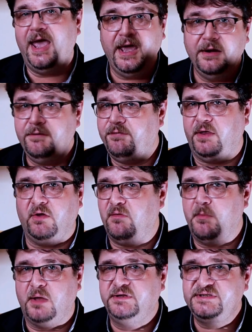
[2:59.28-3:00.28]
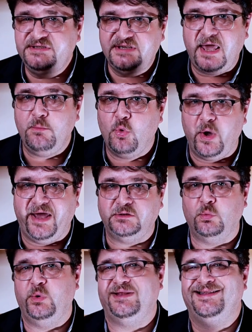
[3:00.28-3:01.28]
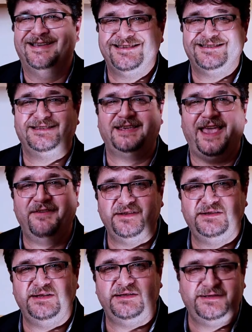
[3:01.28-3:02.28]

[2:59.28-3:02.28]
Anything of about the same weight with 70